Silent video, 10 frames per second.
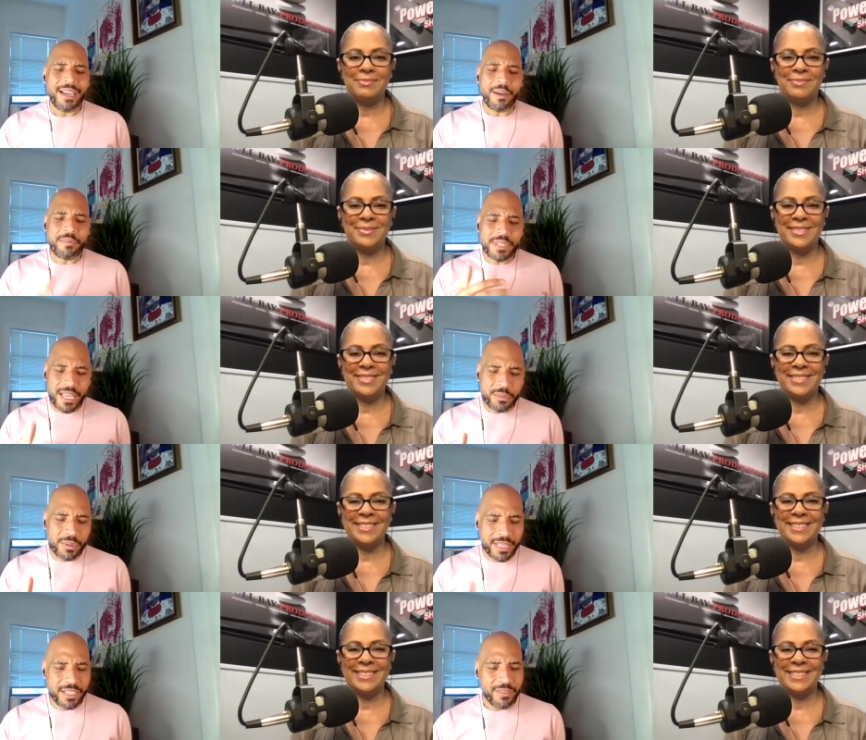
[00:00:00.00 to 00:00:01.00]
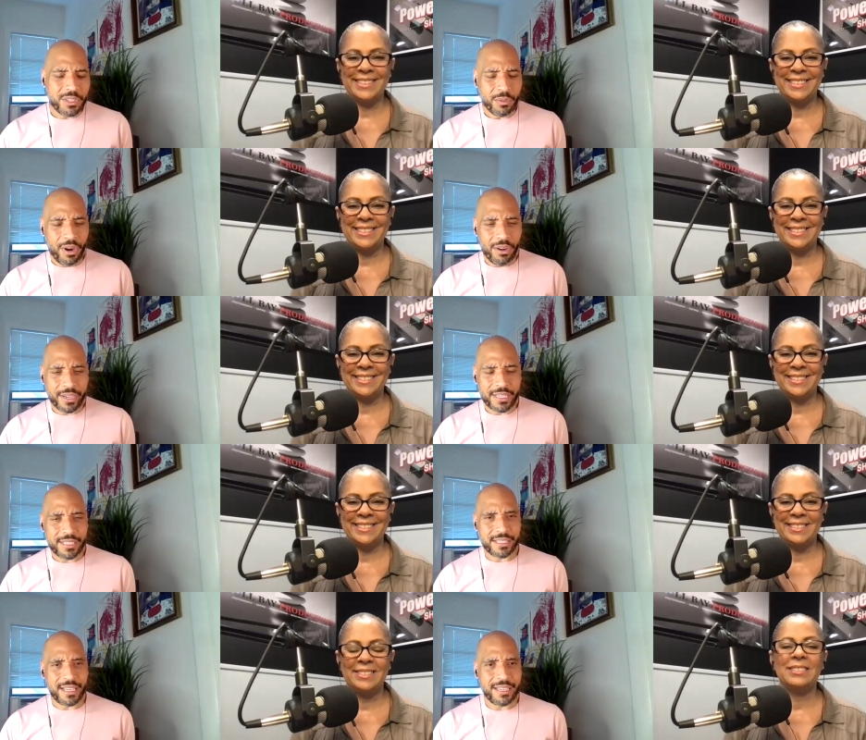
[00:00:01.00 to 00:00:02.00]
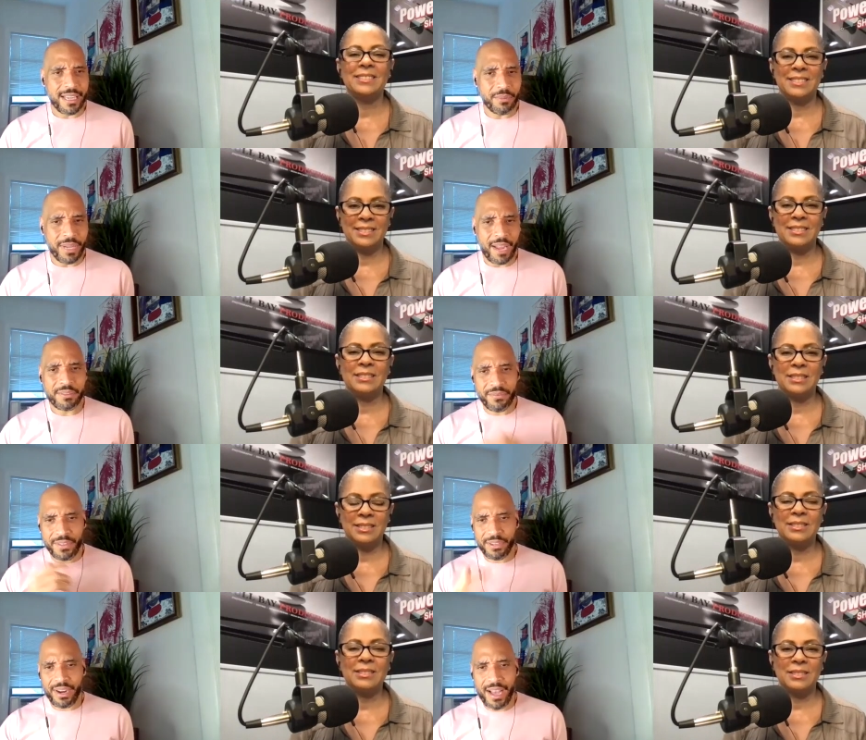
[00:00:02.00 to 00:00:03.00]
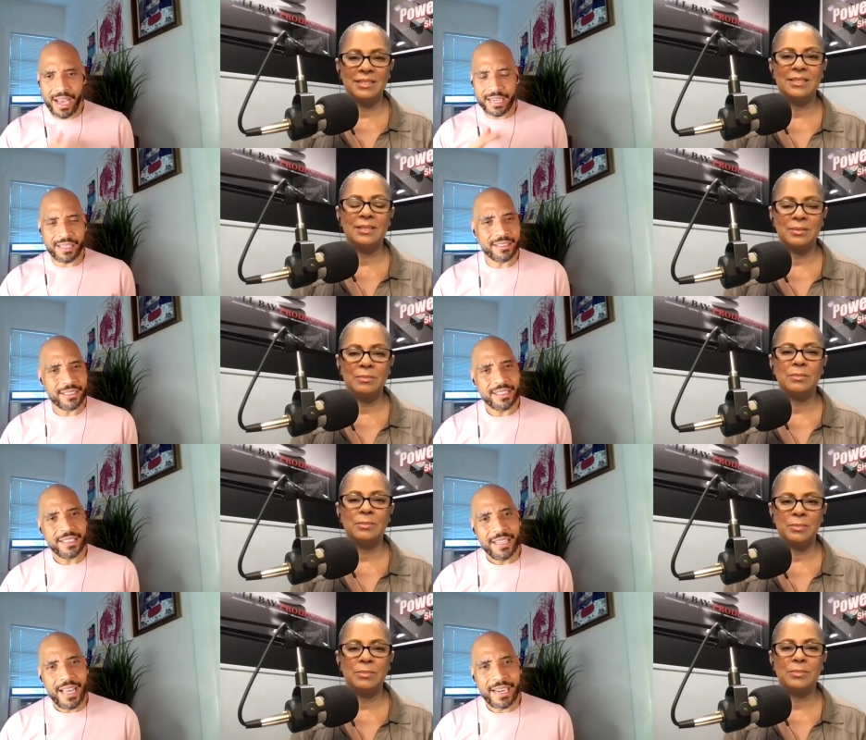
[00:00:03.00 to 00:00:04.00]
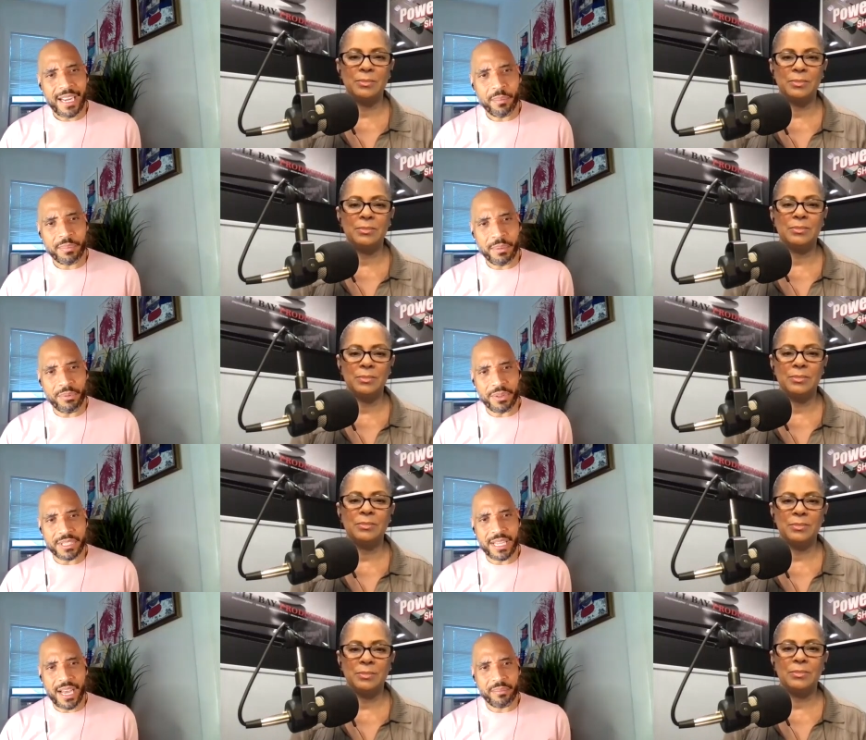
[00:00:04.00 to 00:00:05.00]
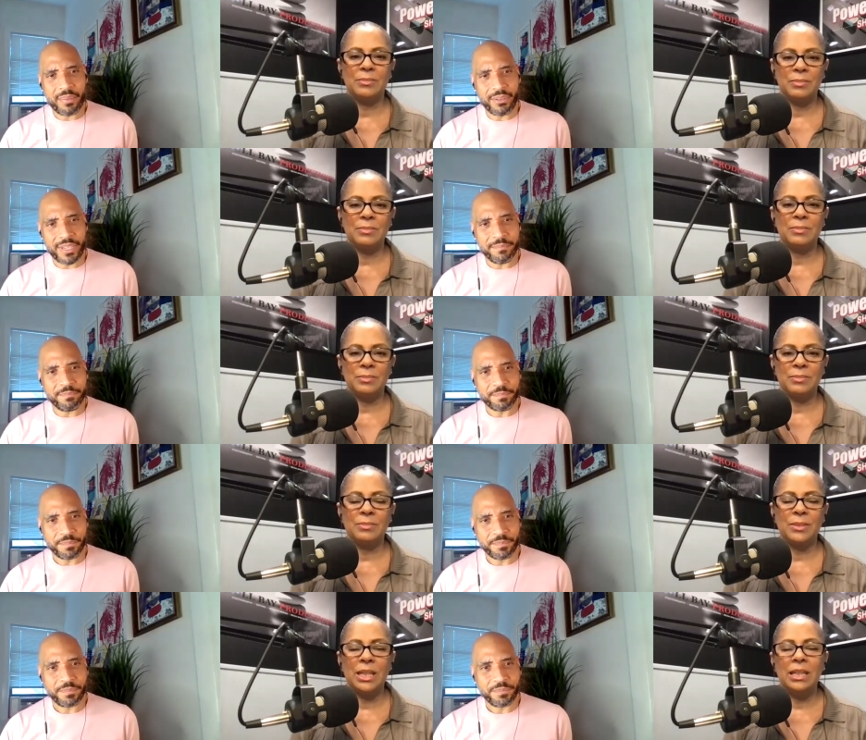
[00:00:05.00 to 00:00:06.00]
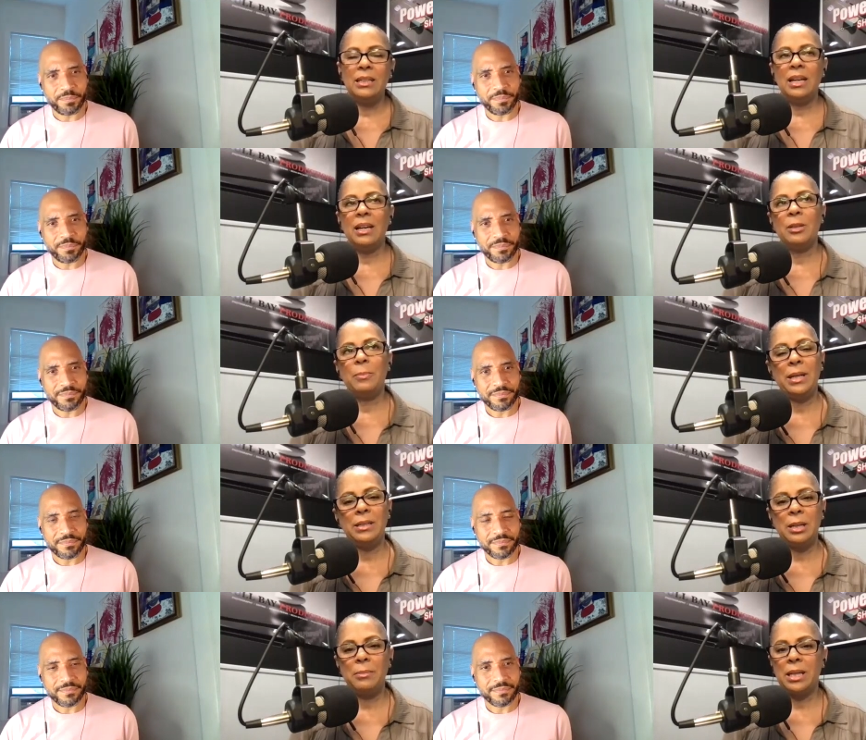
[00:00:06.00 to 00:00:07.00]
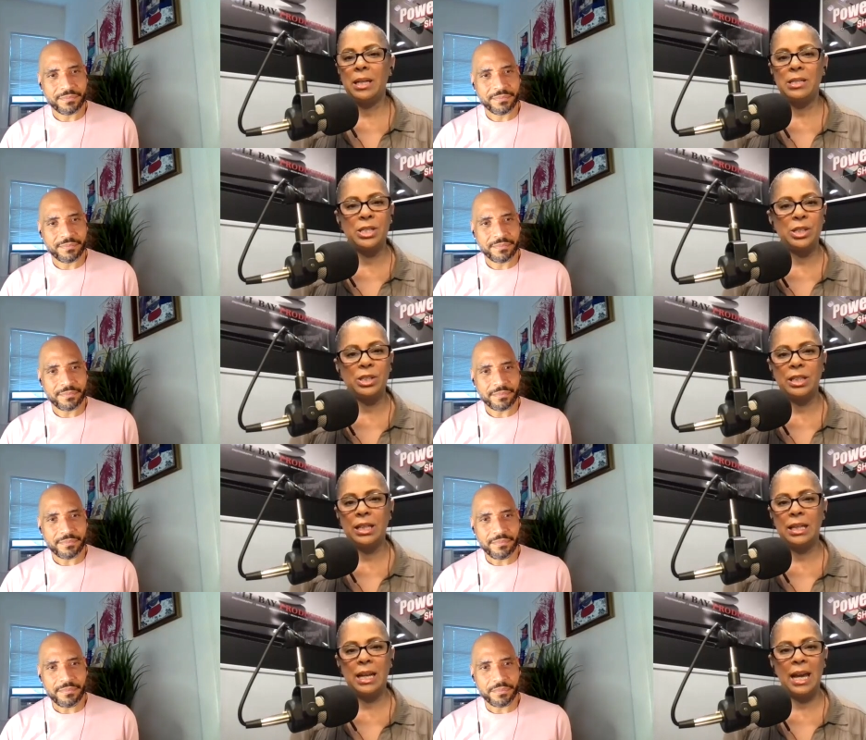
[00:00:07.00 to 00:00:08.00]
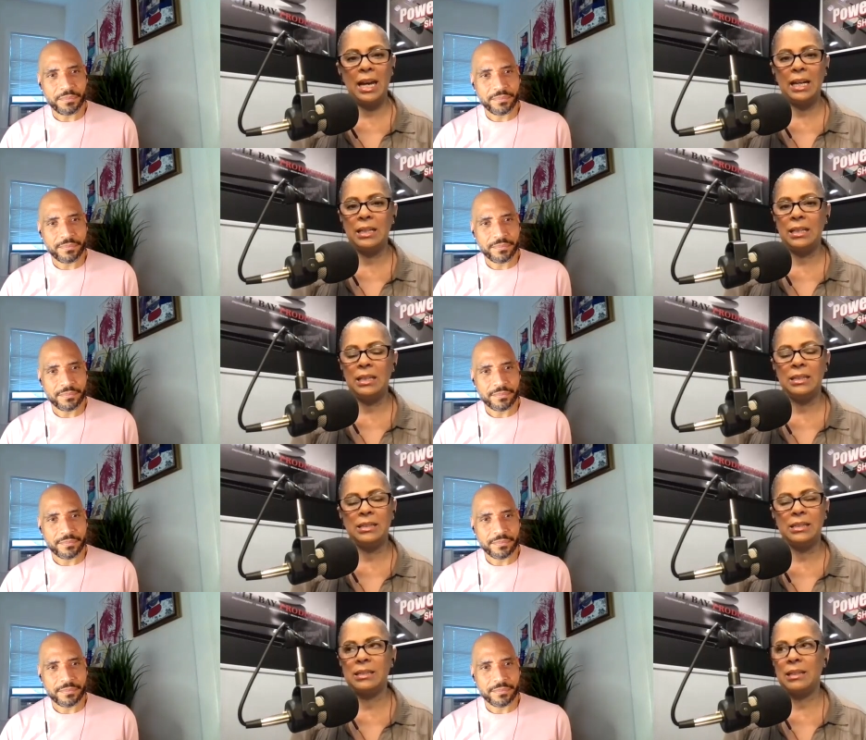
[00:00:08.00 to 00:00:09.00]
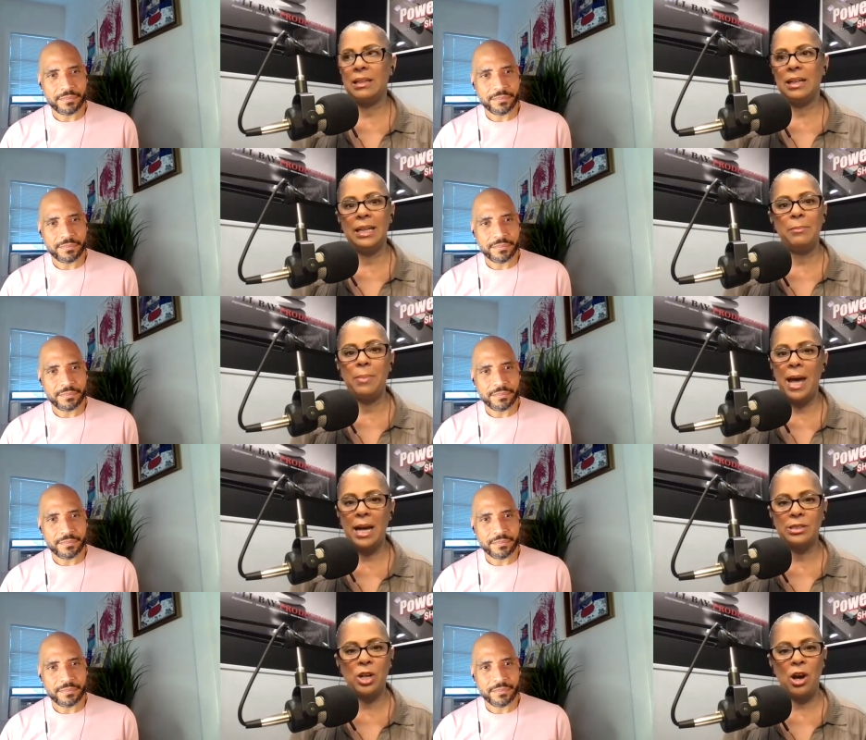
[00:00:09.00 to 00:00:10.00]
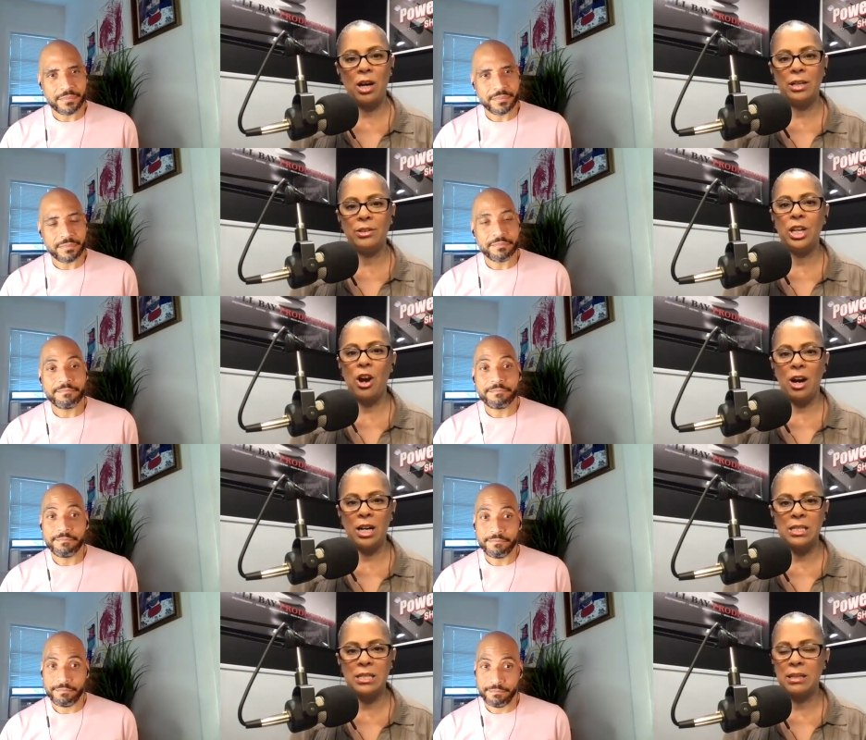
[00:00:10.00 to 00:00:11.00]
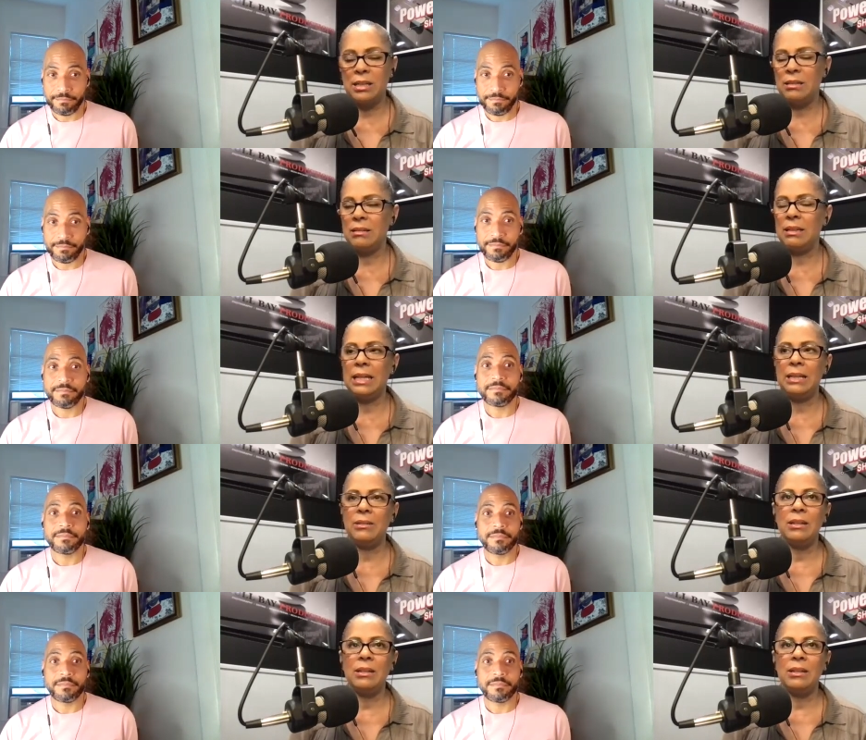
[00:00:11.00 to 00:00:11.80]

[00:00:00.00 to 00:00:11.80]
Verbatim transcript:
Speaker 1: obsessed with individual artists and, we have to figure out how to how to help them through this time period.
Speaker 2: Yeah, the pandemic has certainly had its uh, impact on the arts in in